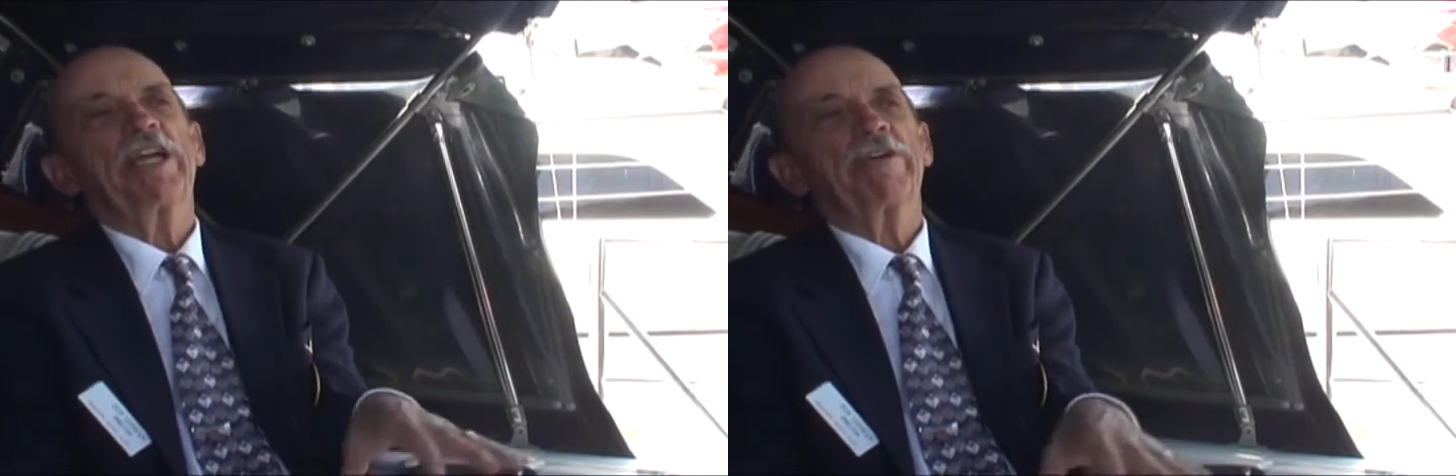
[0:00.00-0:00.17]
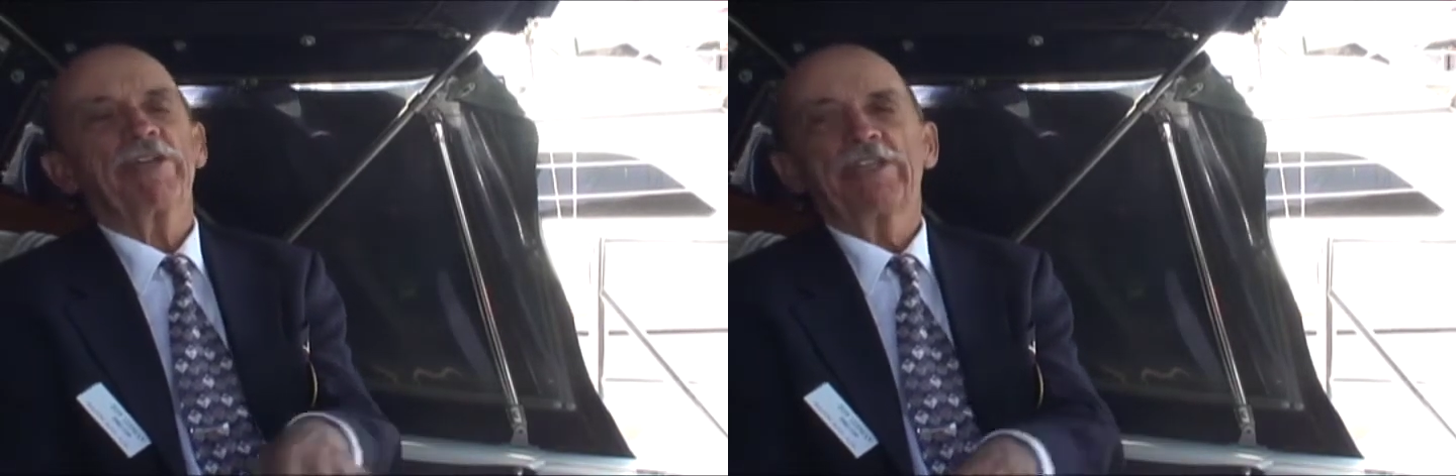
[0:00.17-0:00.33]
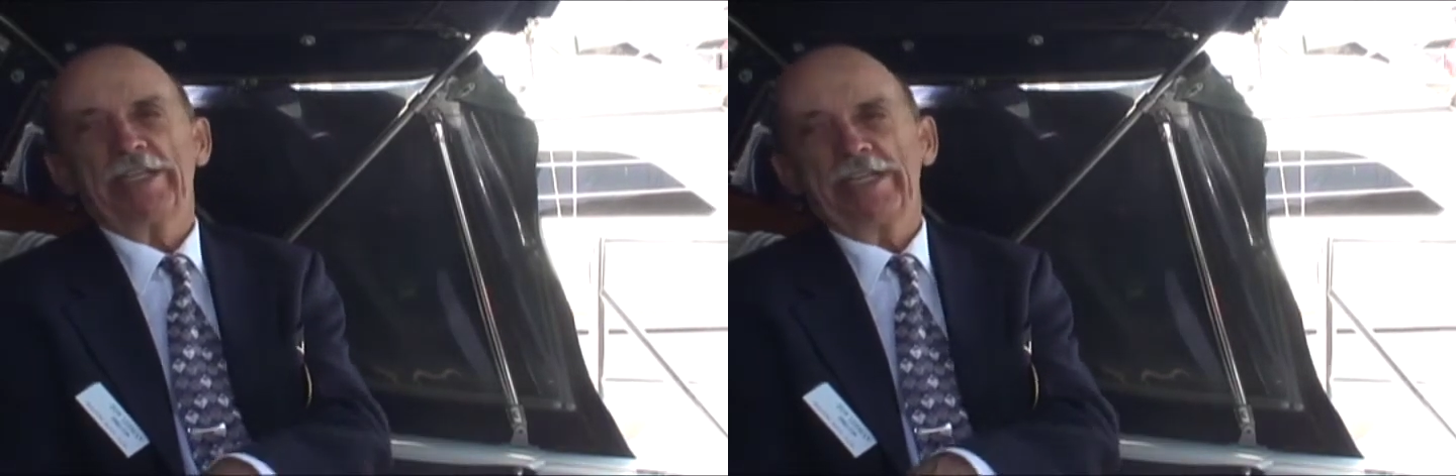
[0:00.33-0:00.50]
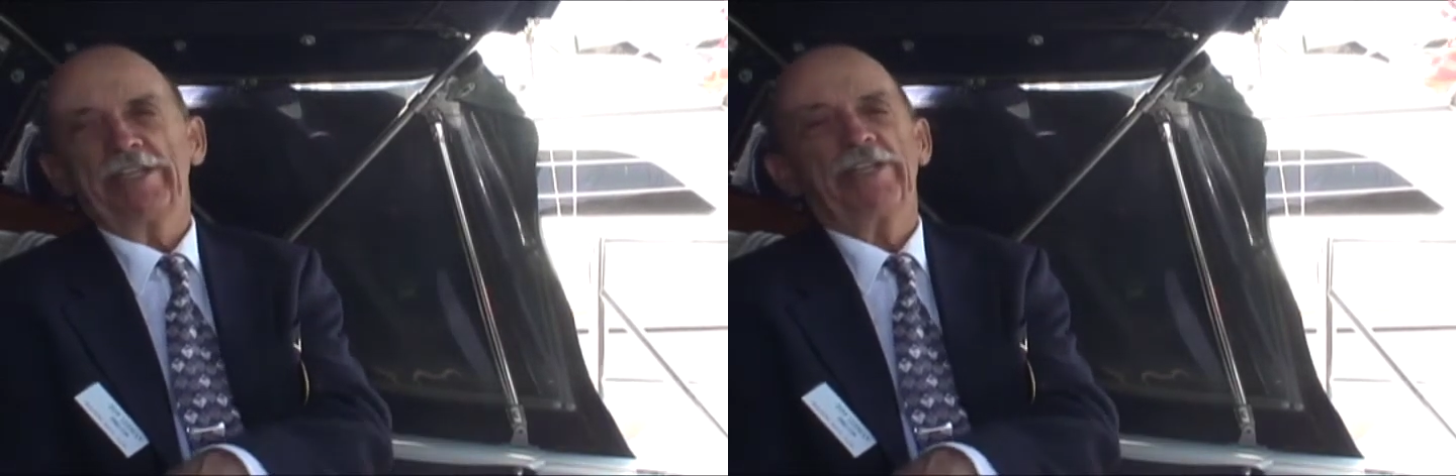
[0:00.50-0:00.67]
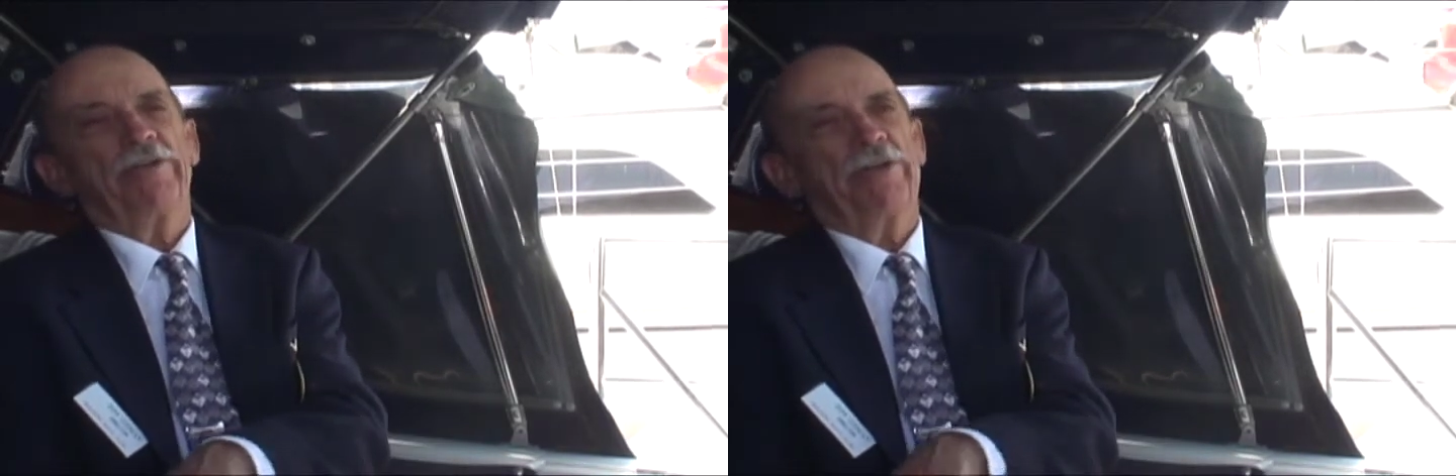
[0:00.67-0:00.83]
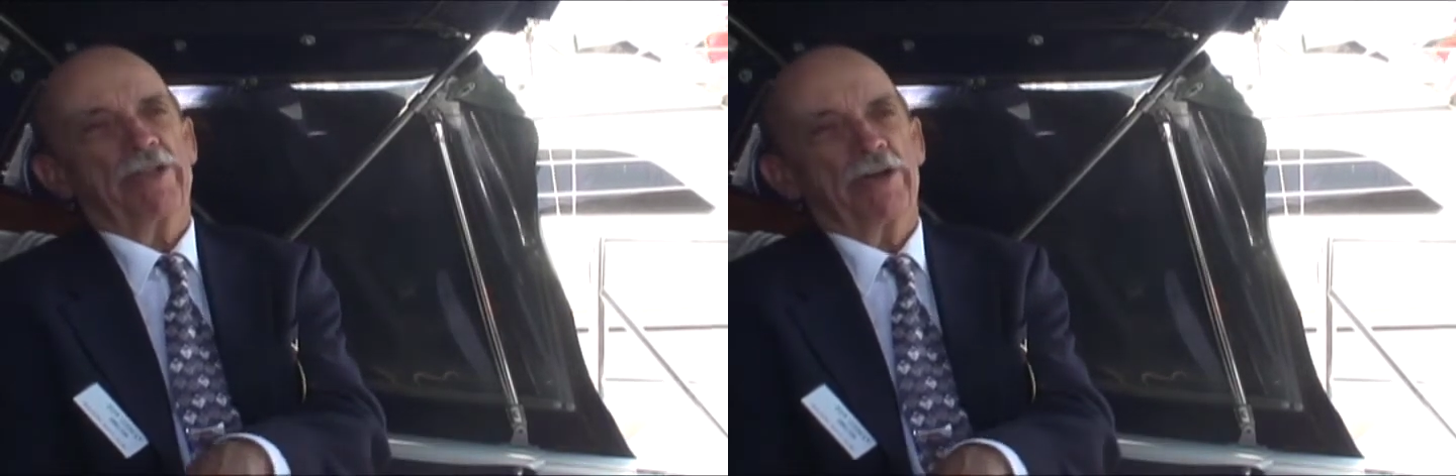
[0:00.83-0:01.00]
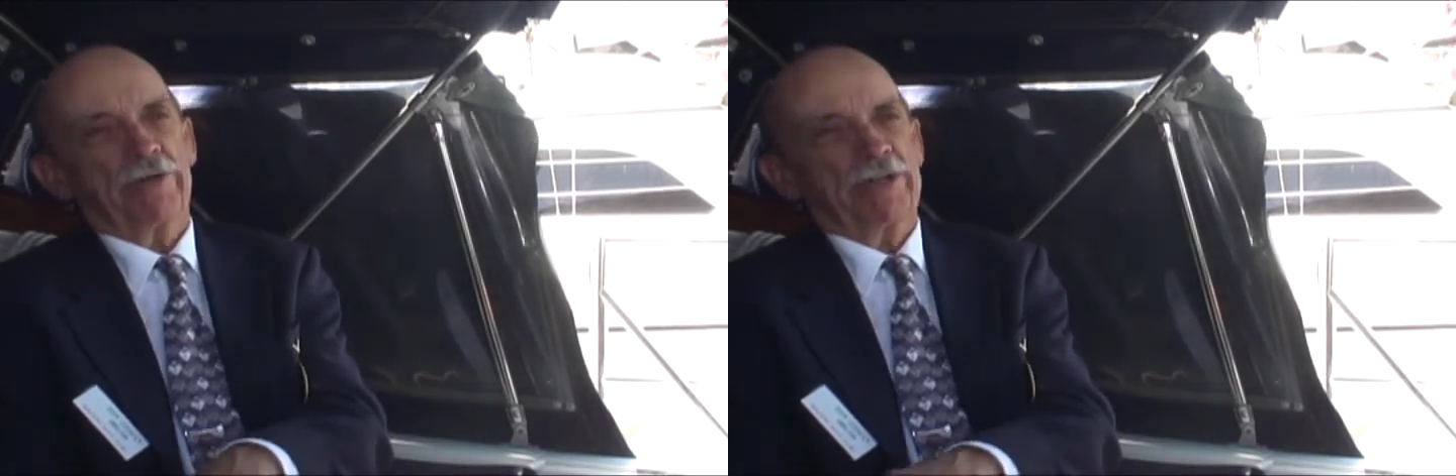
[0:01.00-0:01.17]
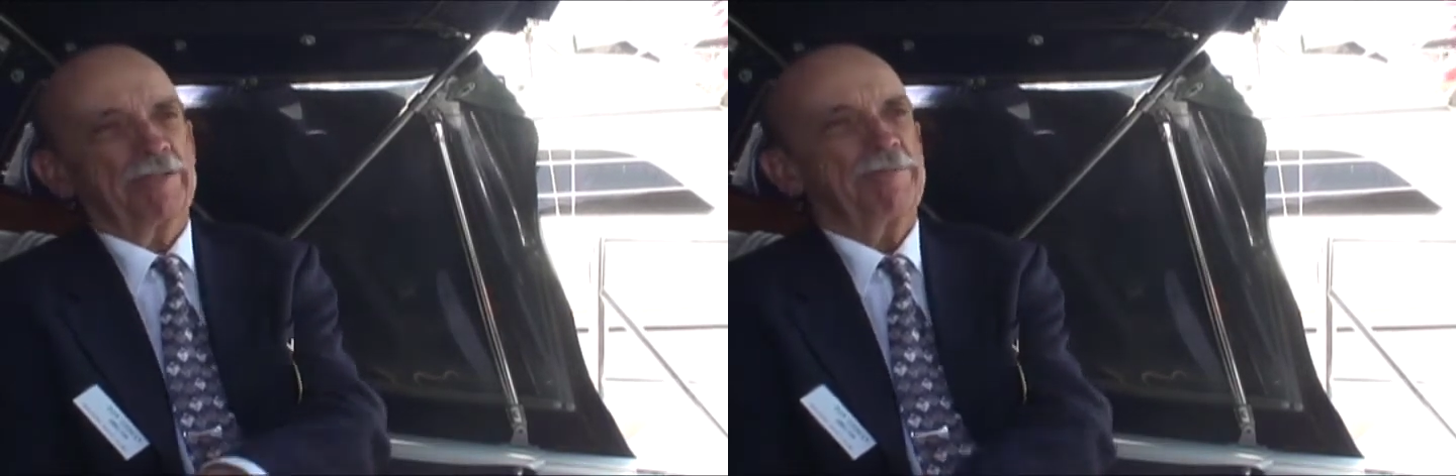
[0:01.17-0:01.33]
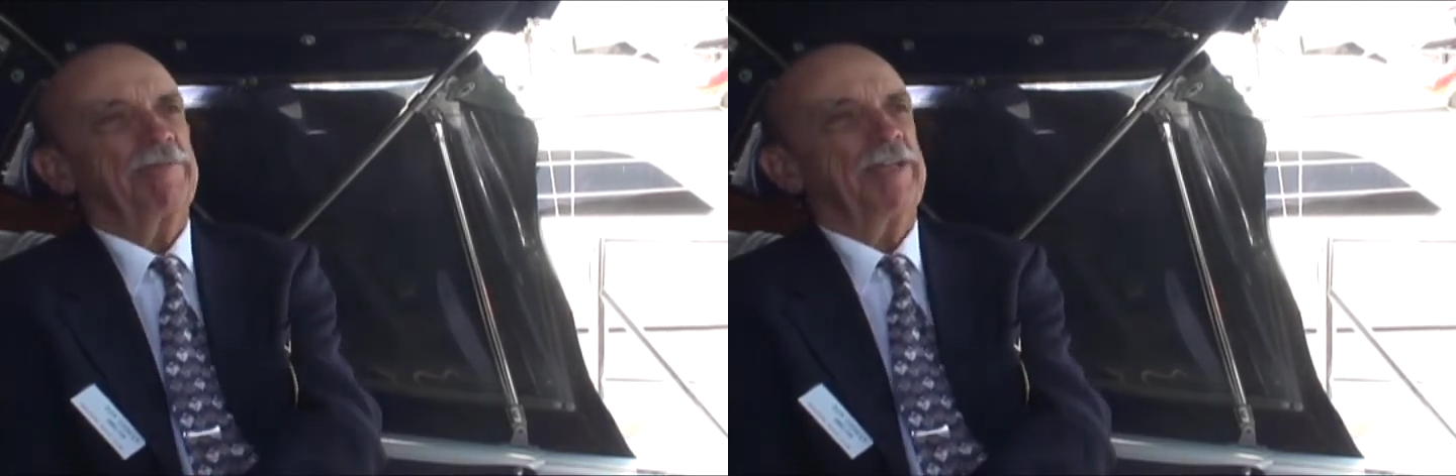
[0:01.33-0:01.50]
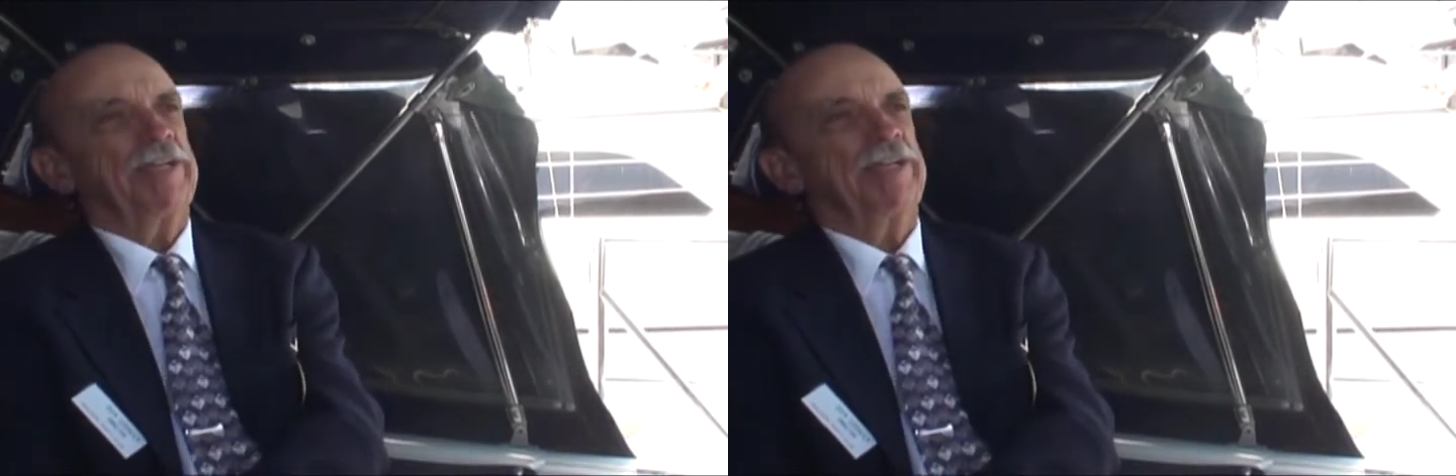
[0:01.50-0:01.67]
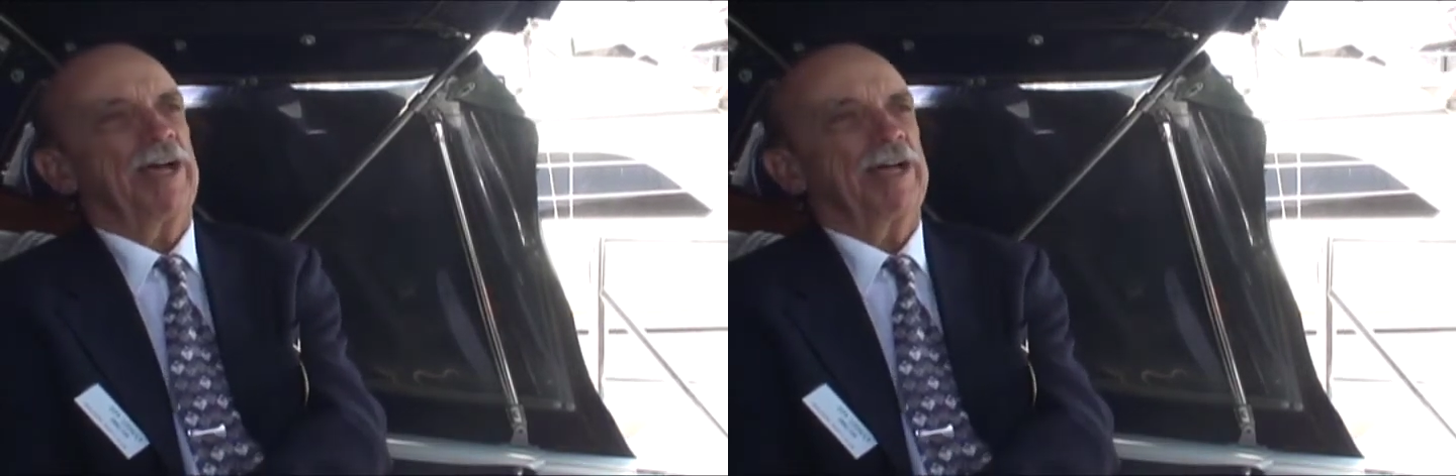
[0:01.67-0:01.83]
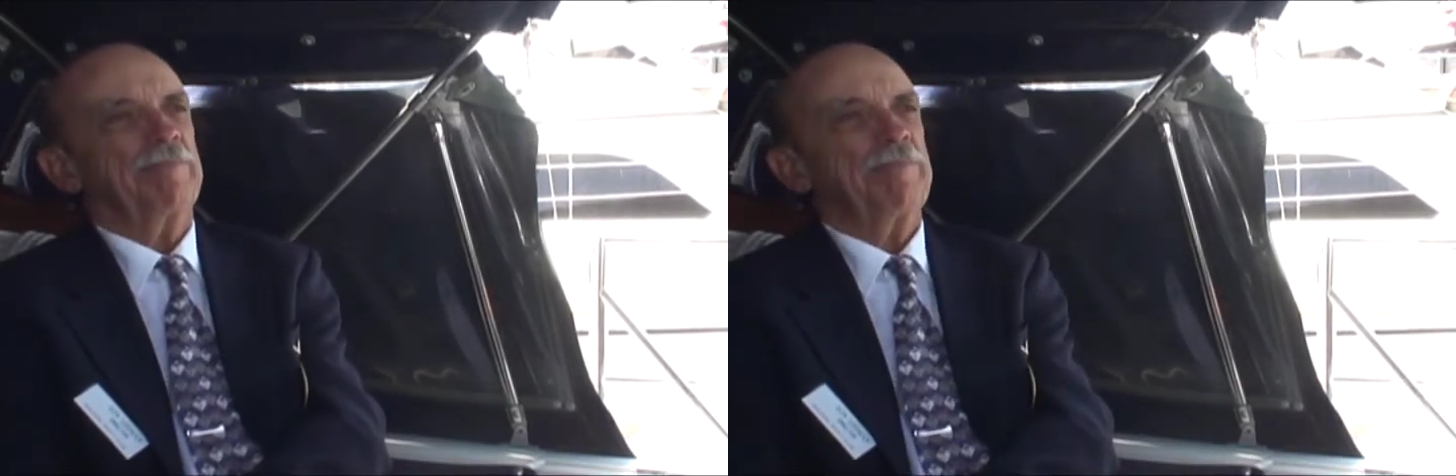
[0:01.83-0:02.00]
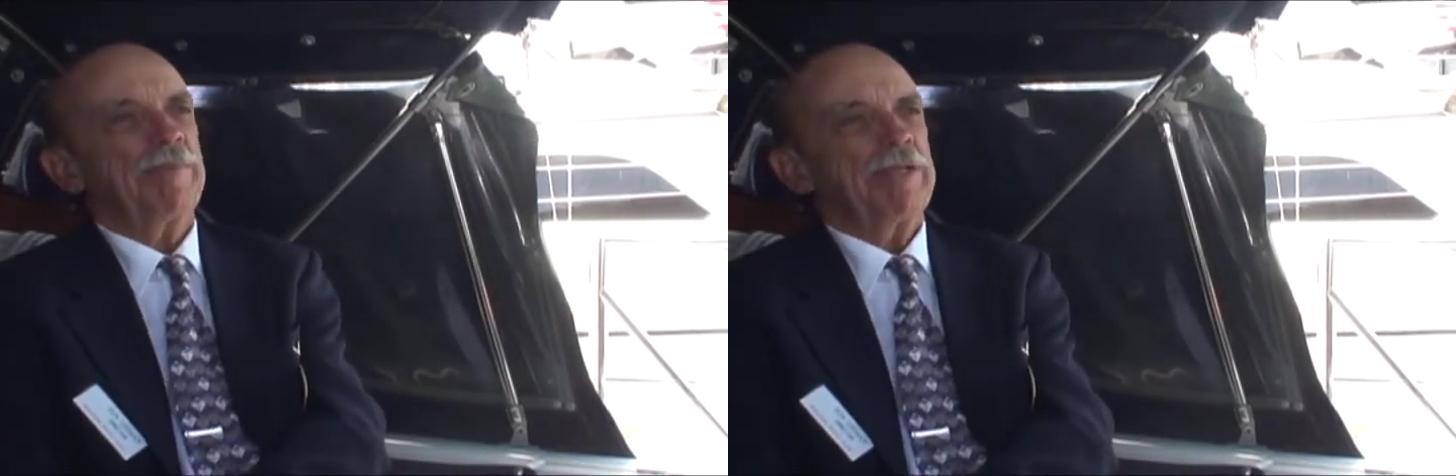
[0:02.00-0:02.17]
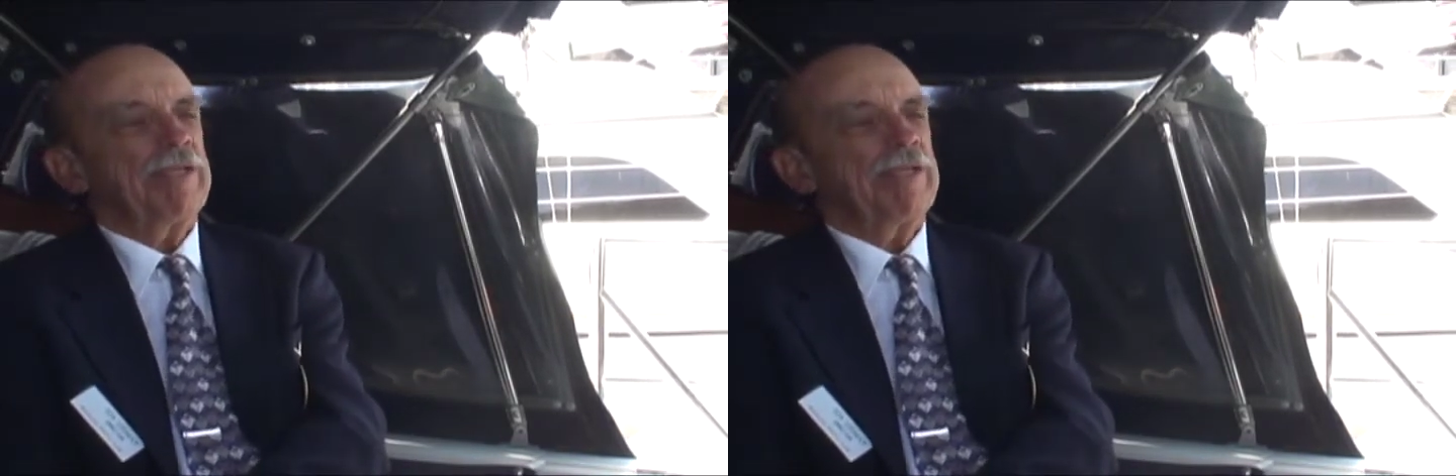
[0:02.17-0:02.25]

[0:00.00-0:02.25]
guaranteed you to go to Vietnam,